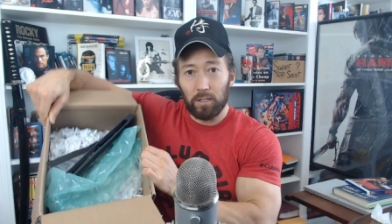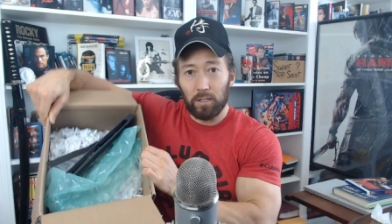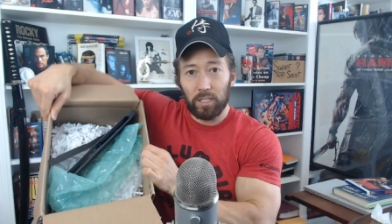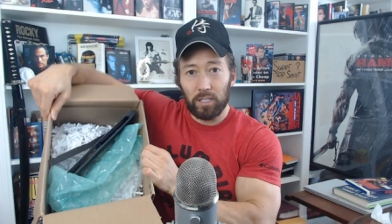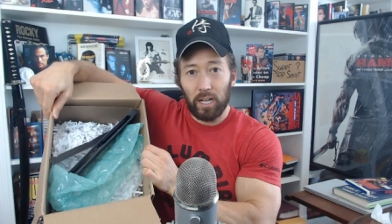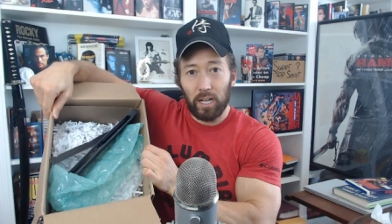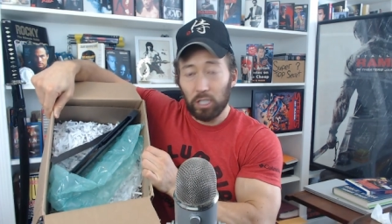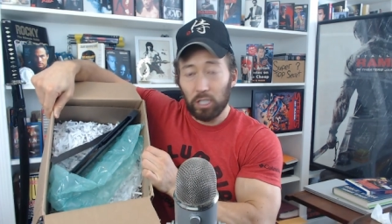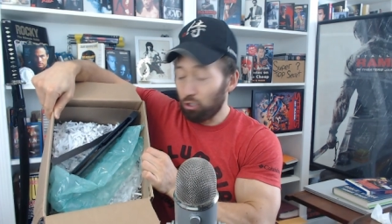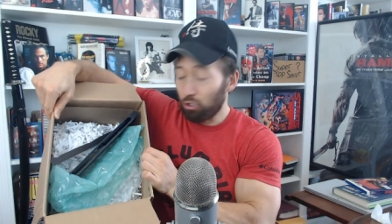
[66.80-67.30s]

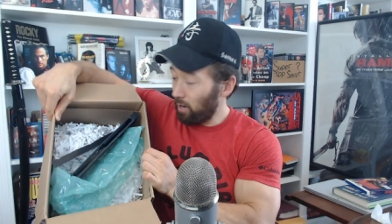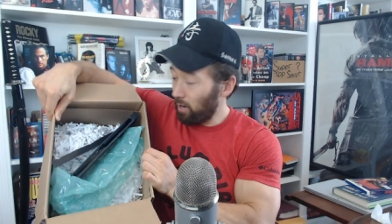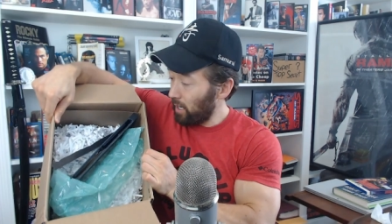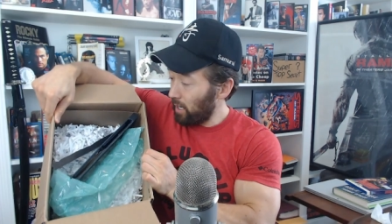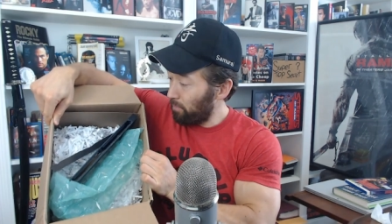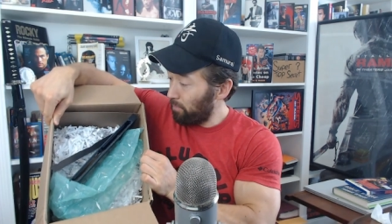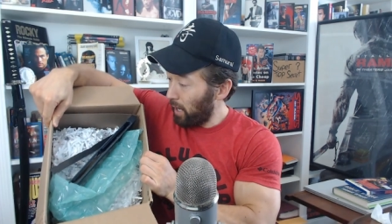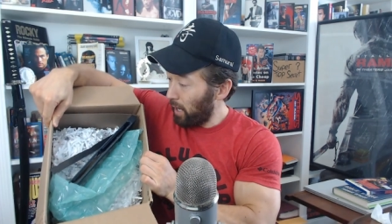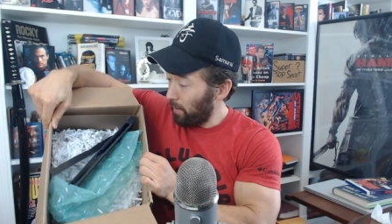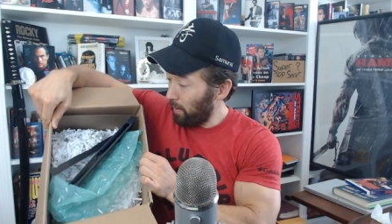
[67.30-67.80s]
a
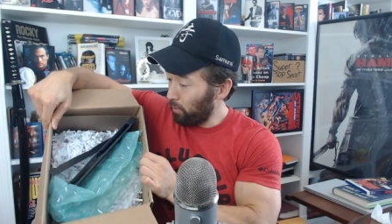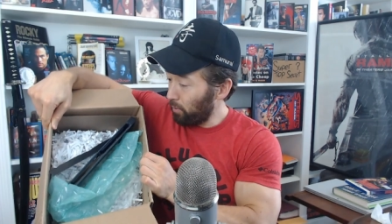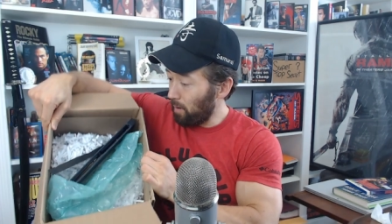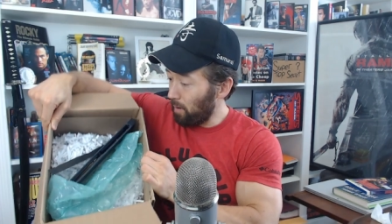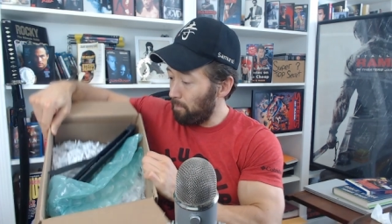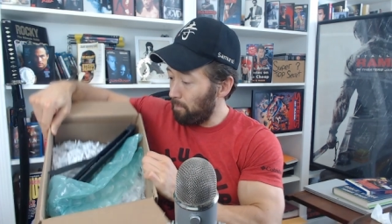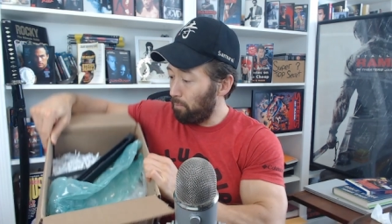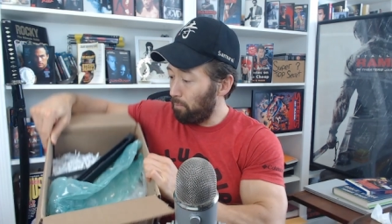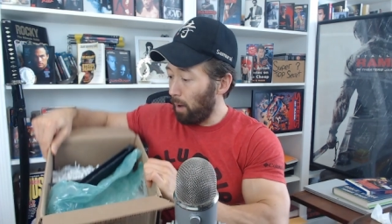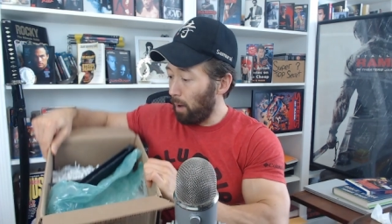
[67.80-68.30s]
shredded paper
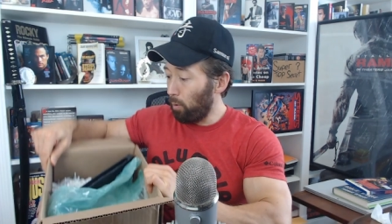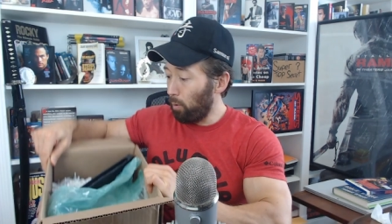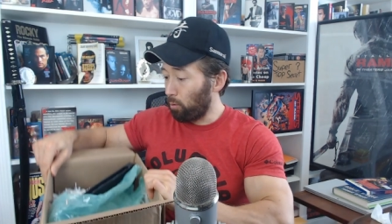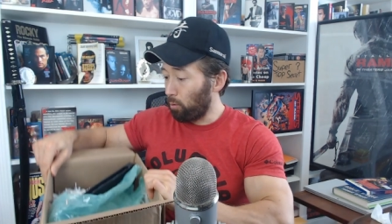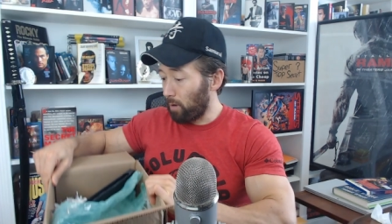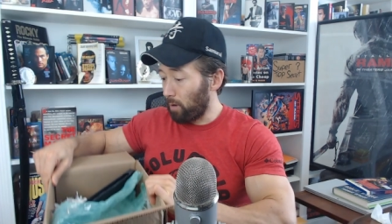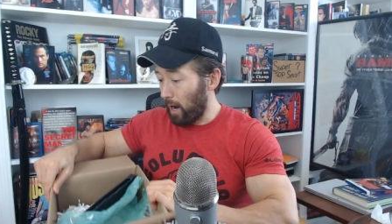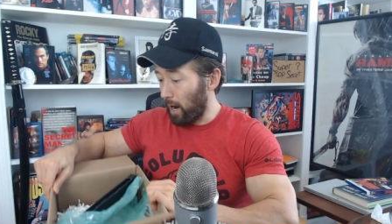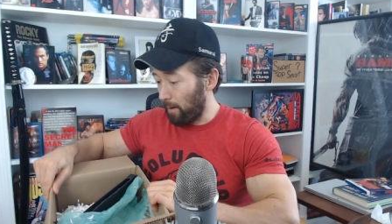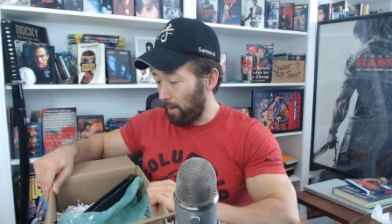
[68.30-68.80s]
and bubble
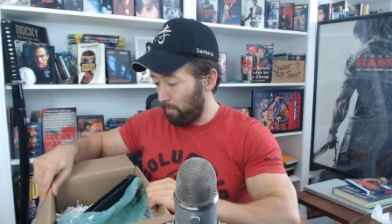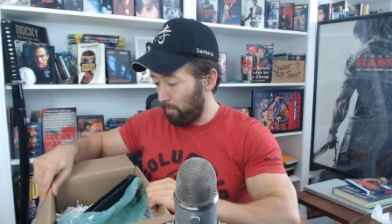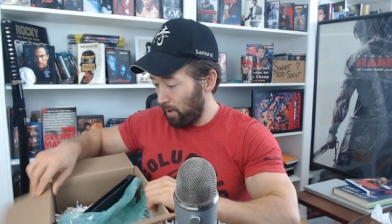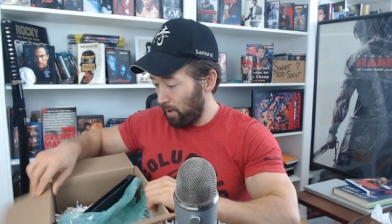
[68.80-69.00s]
wrap,